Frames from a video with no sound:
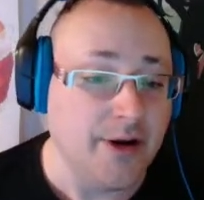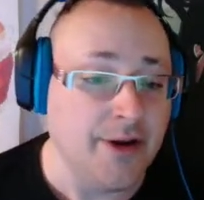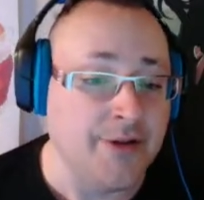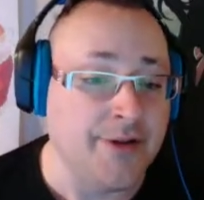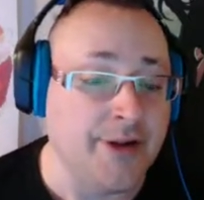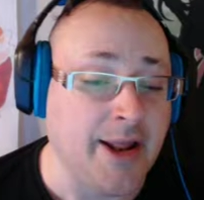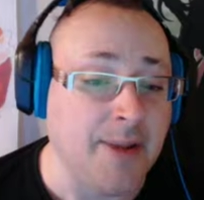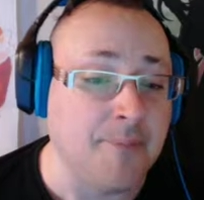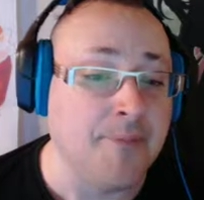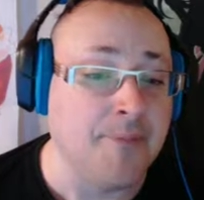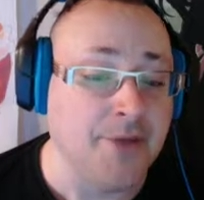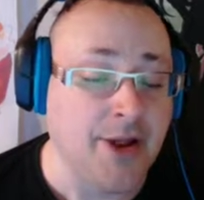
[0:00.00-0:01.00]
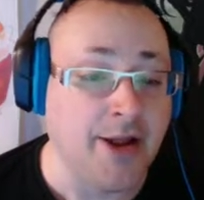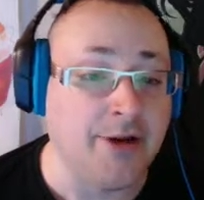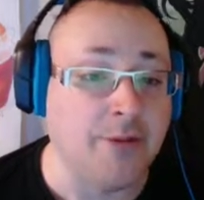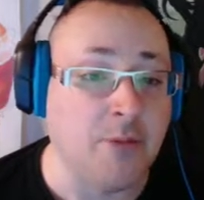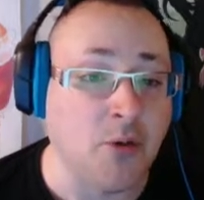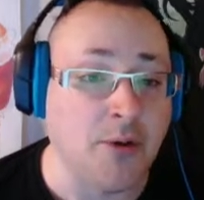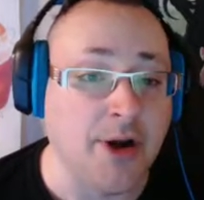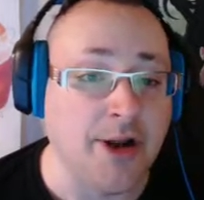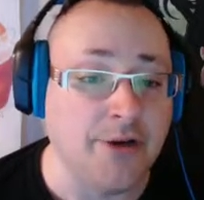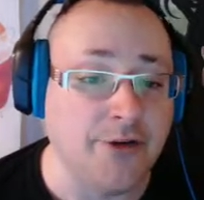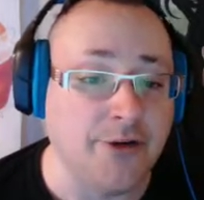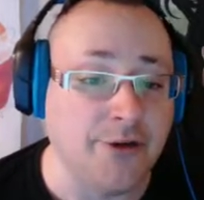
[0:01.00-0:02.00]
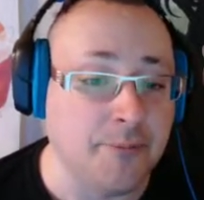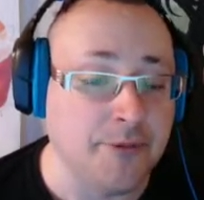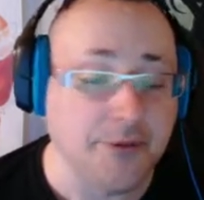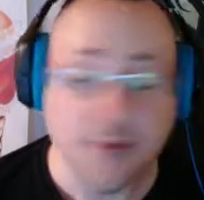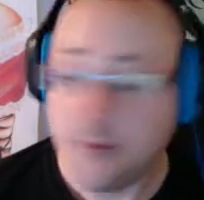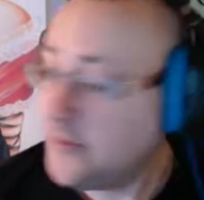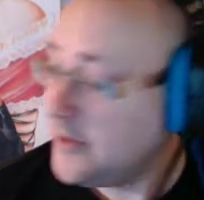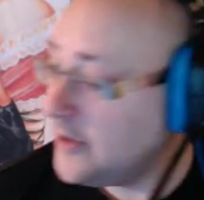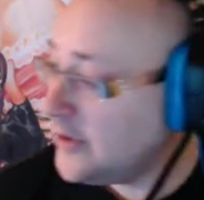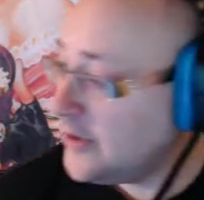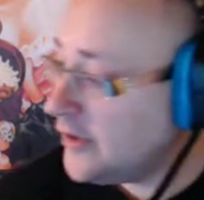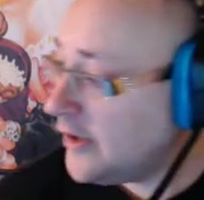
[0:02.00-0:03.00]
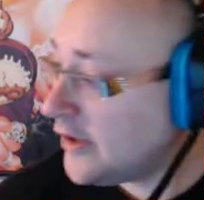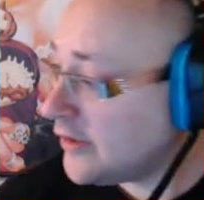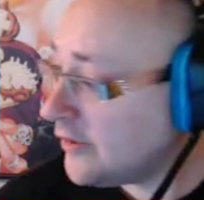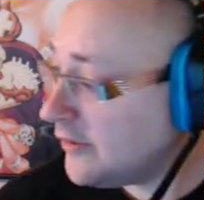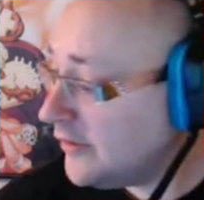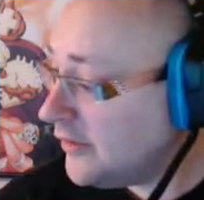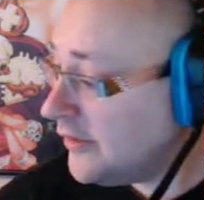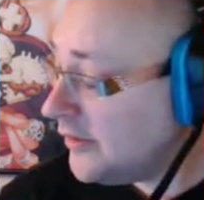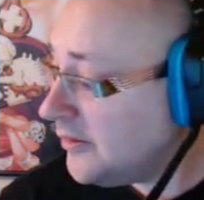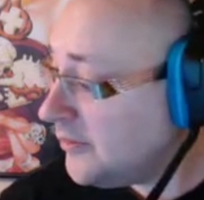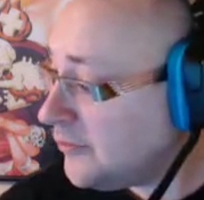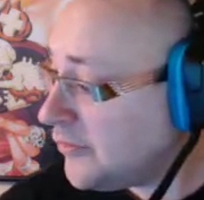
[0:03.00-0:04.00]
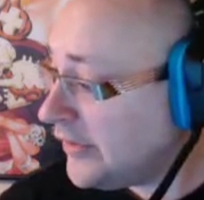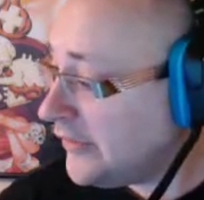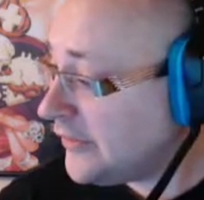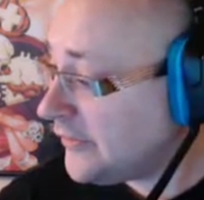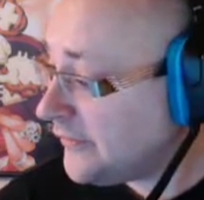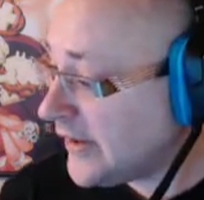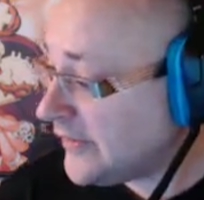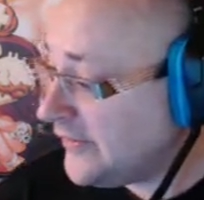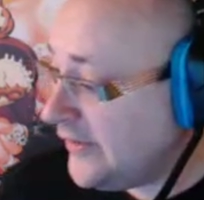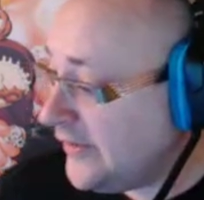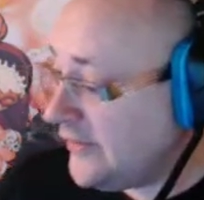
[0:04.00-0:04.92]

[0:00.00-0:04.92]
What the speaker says: in the game, and I'm already using them to pretty good effect.